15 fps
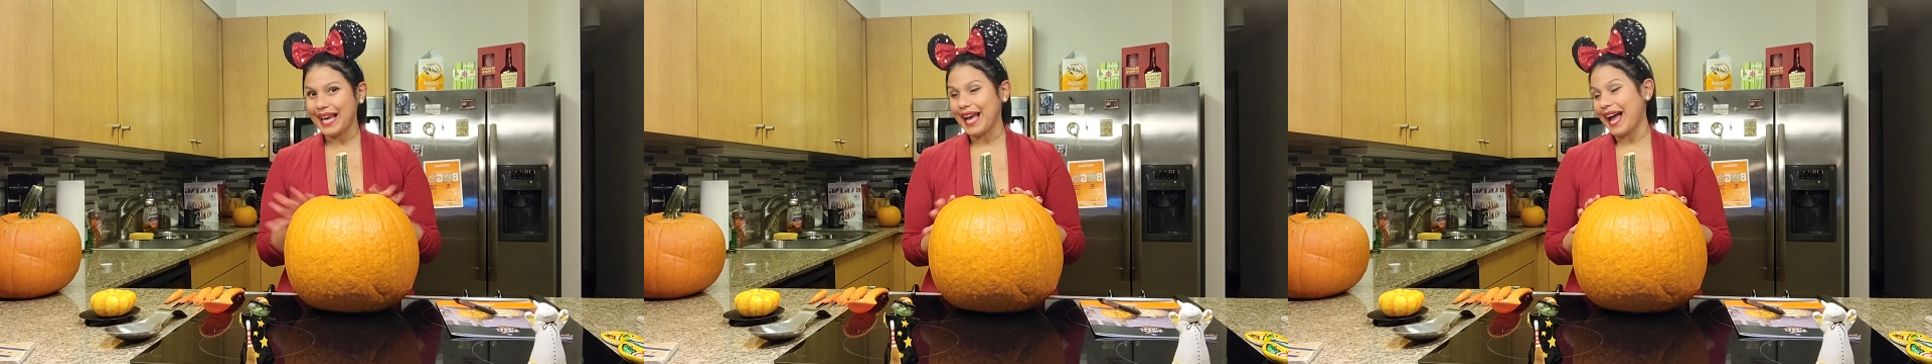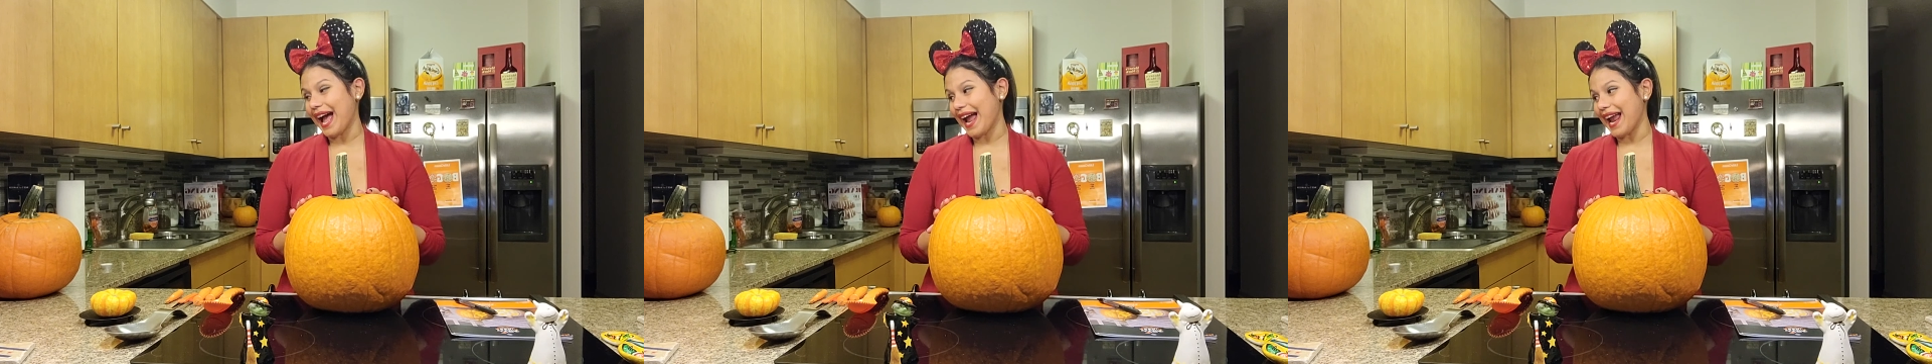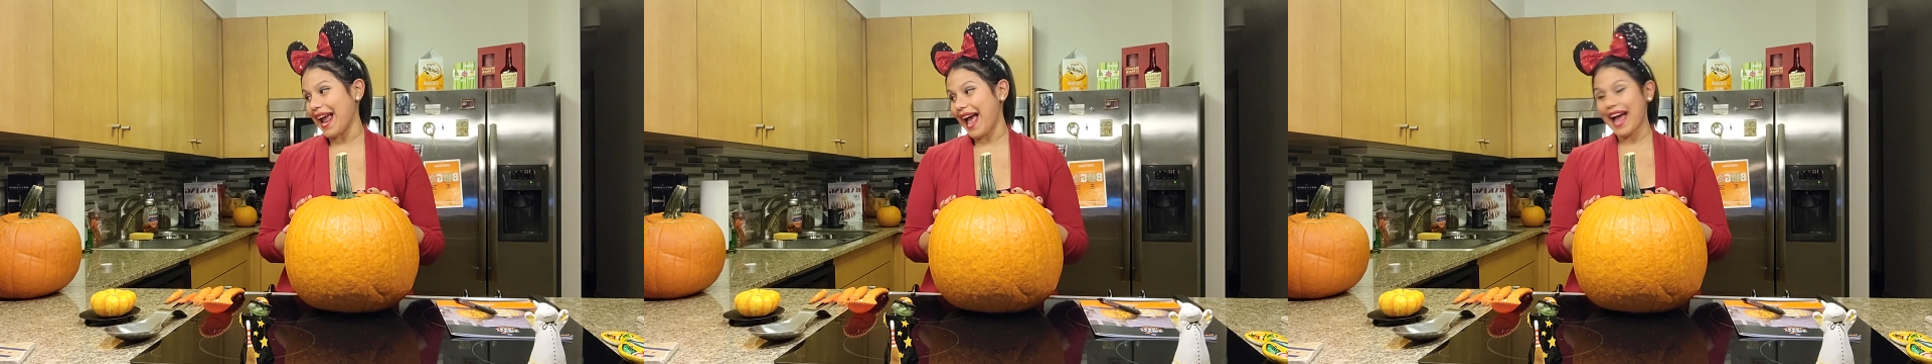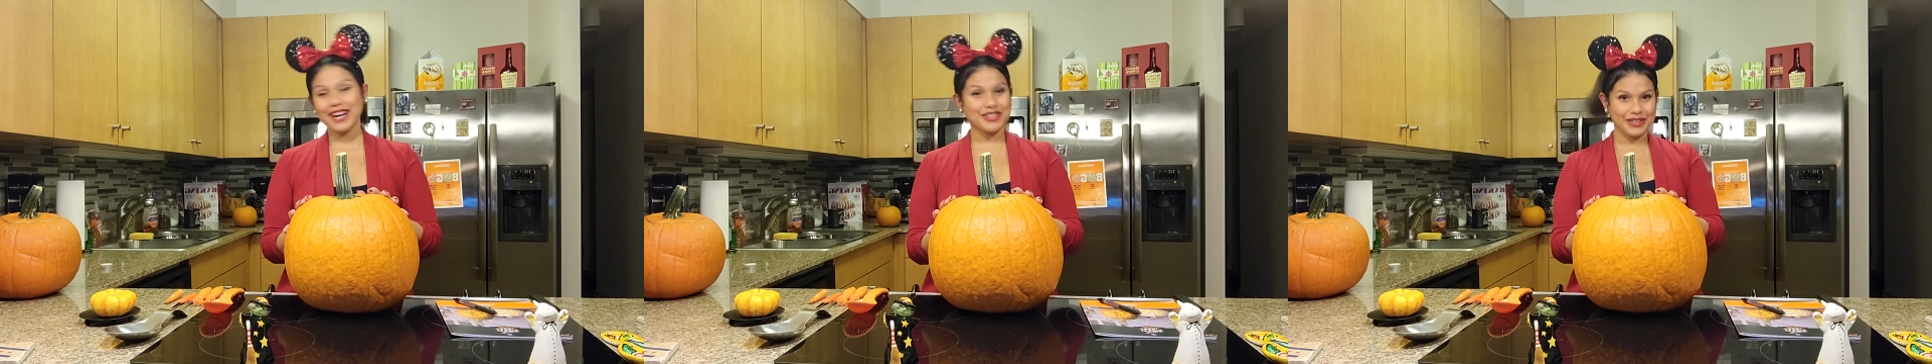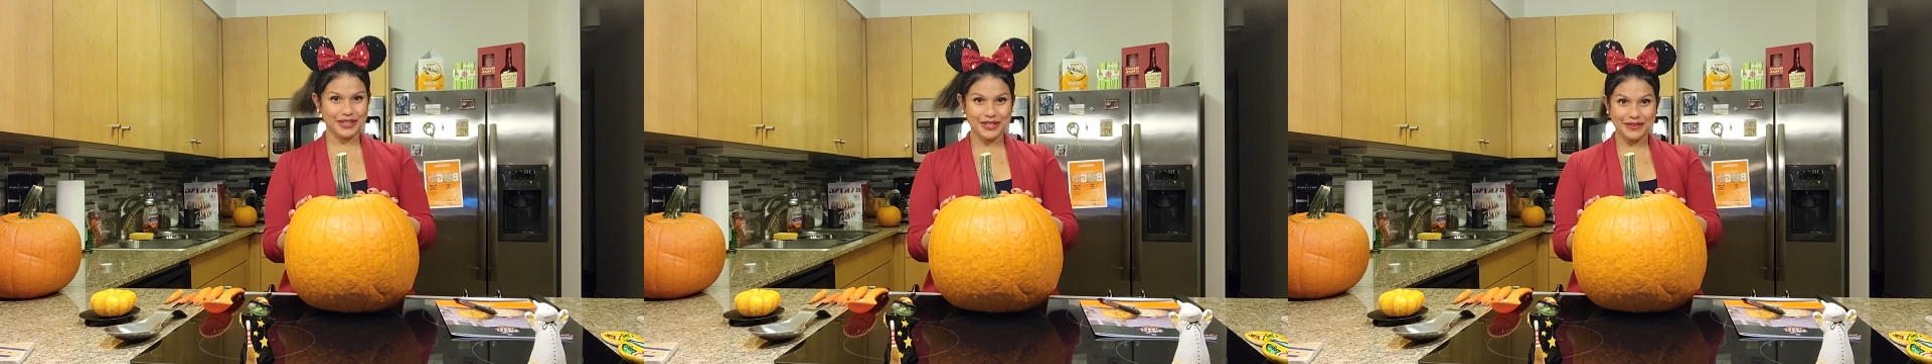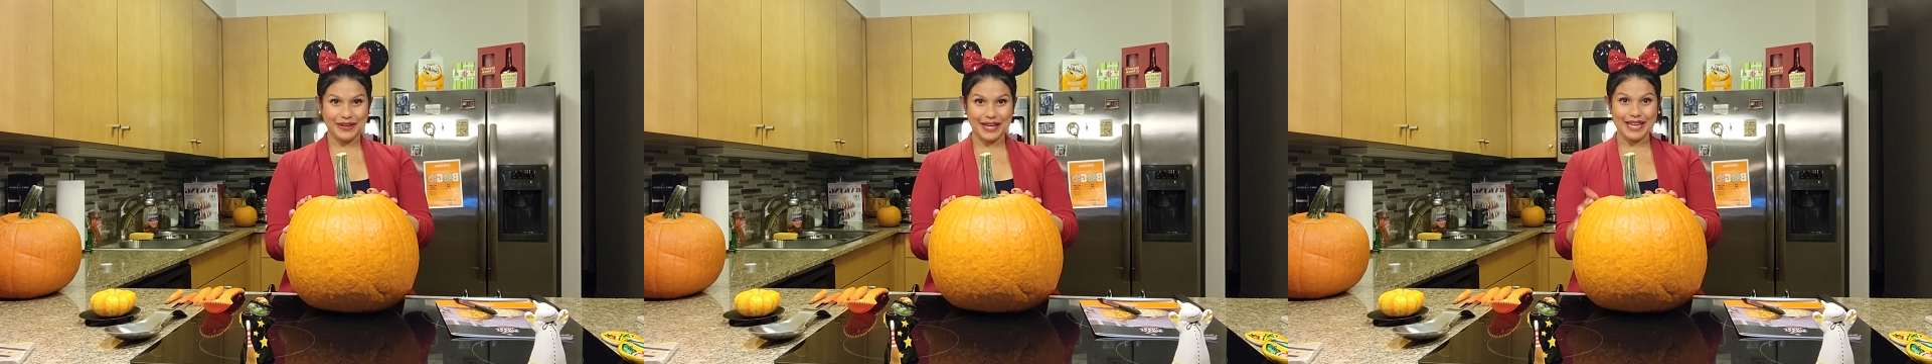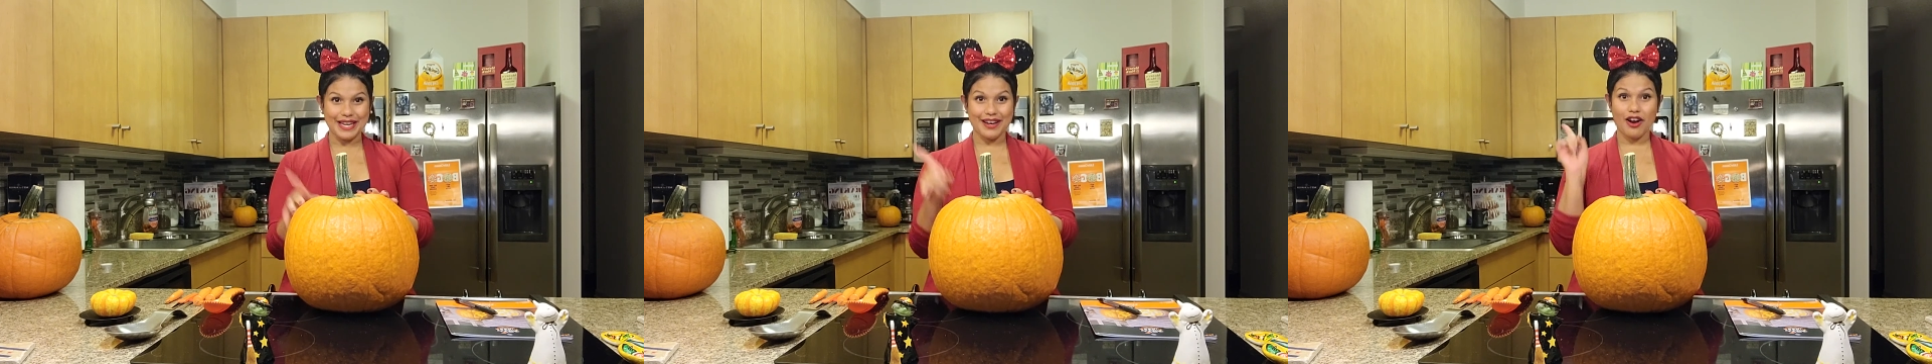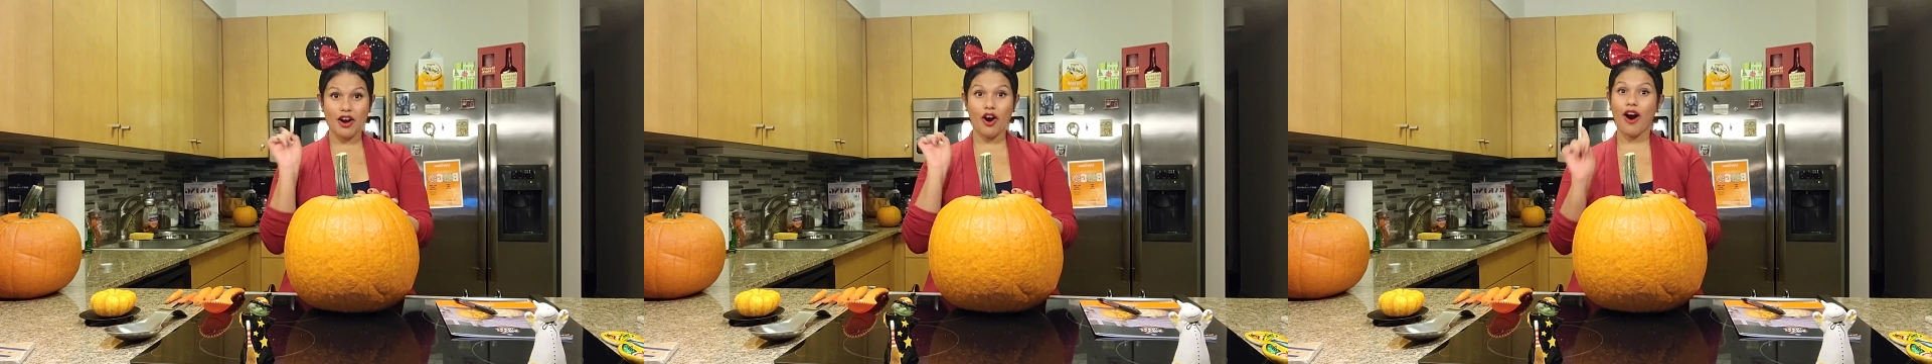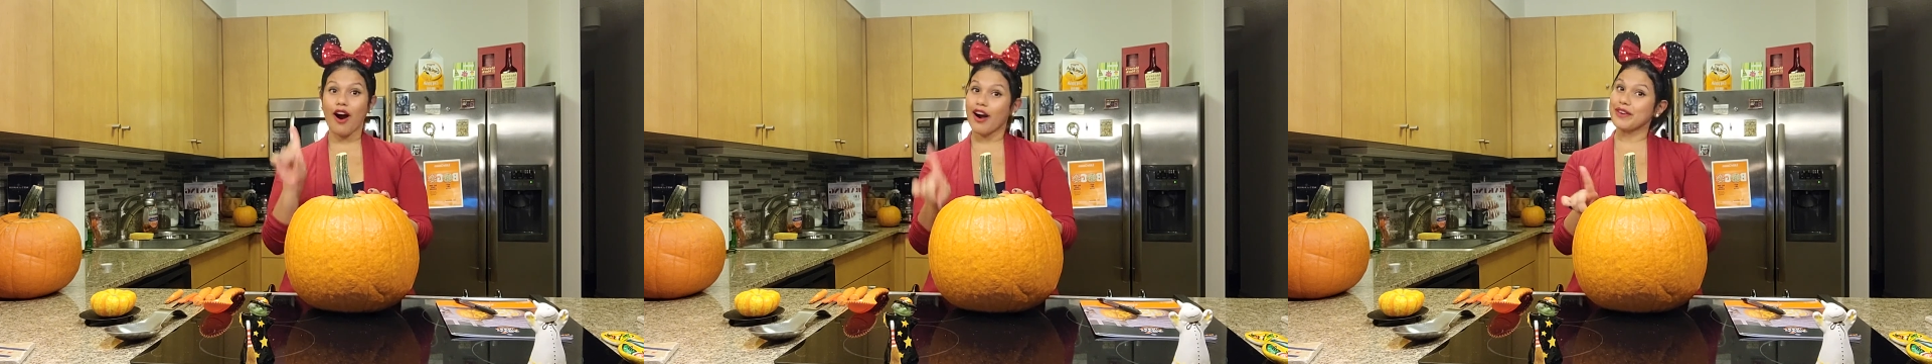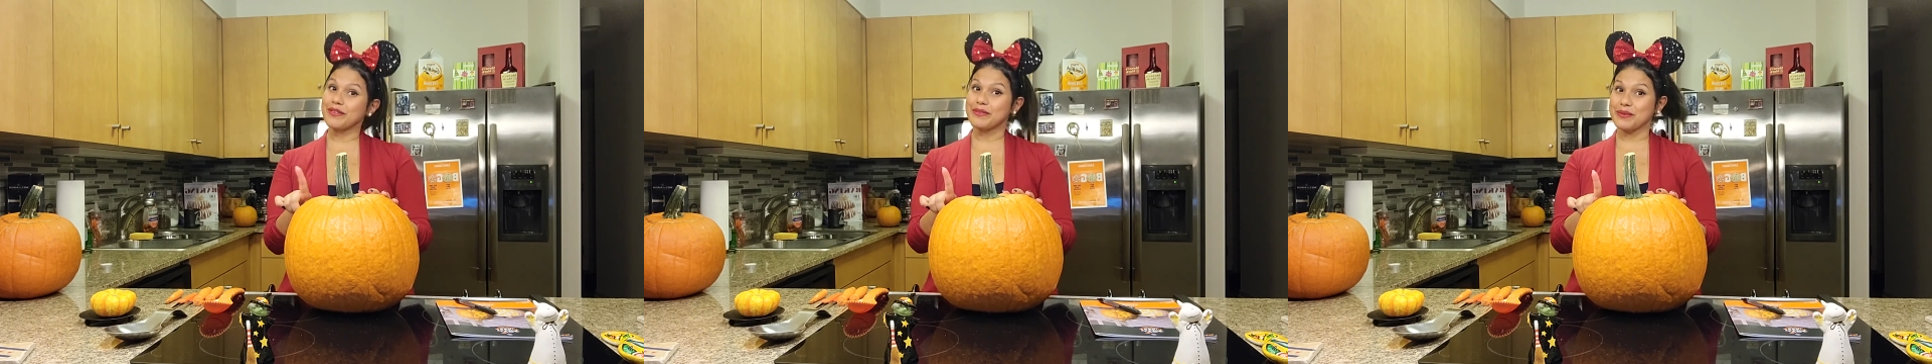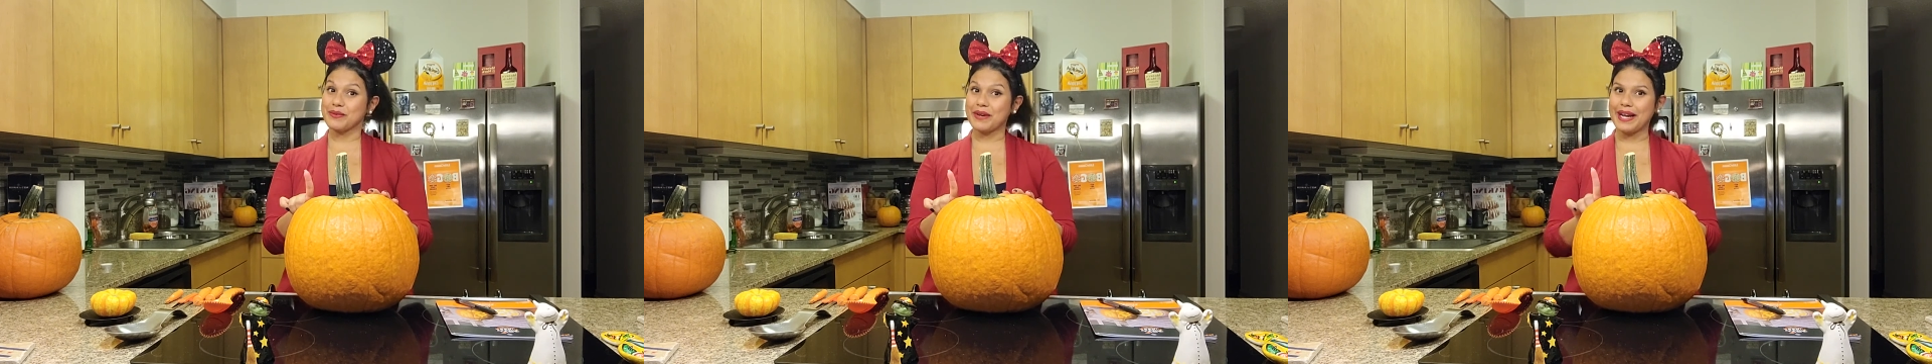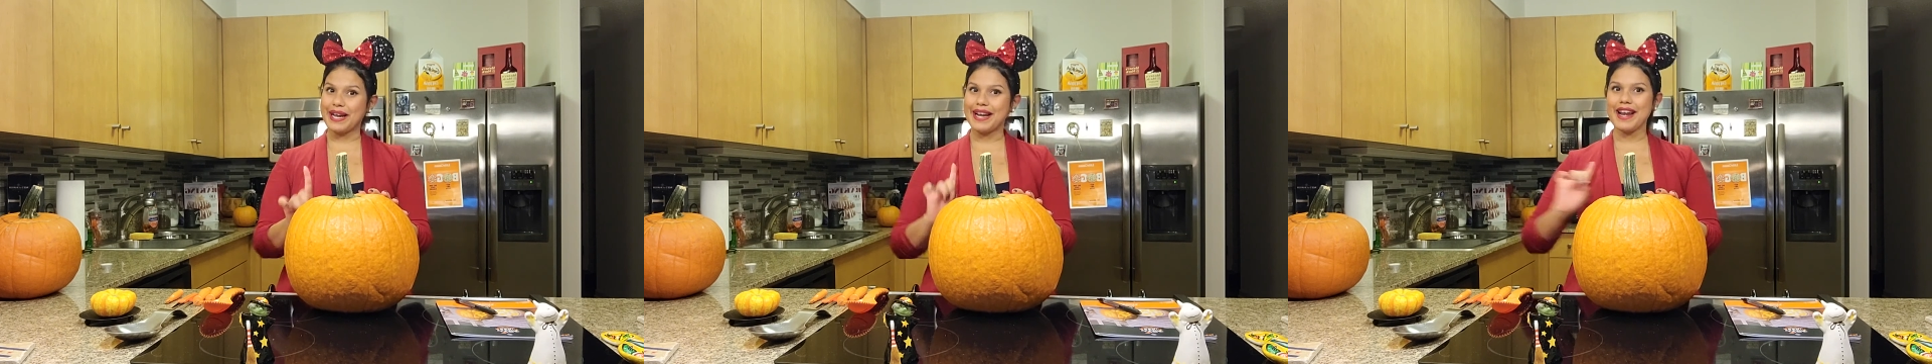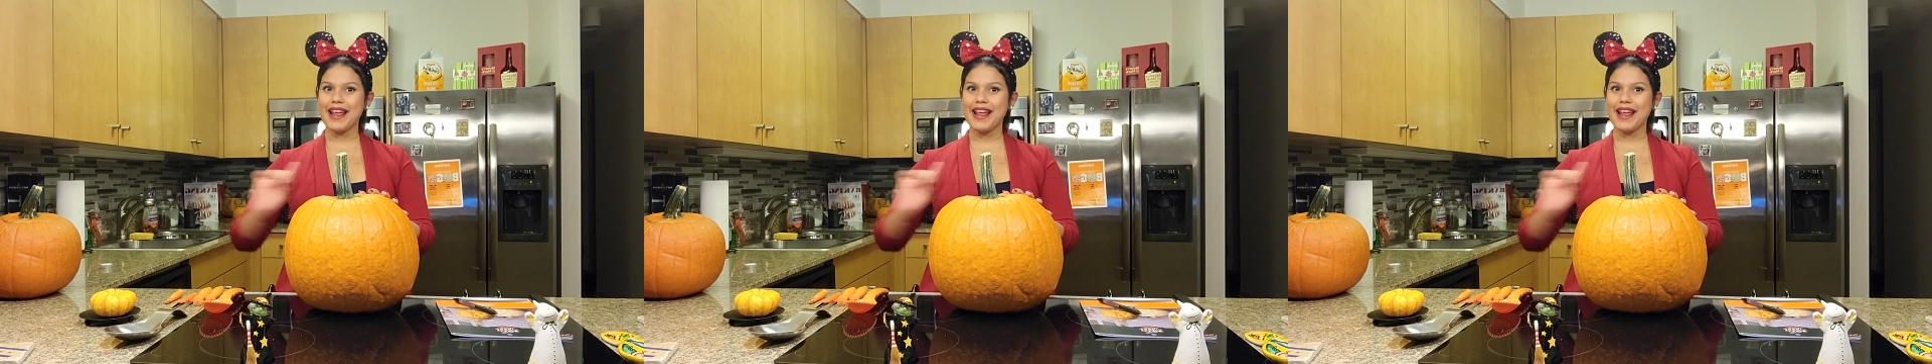I actually already carved one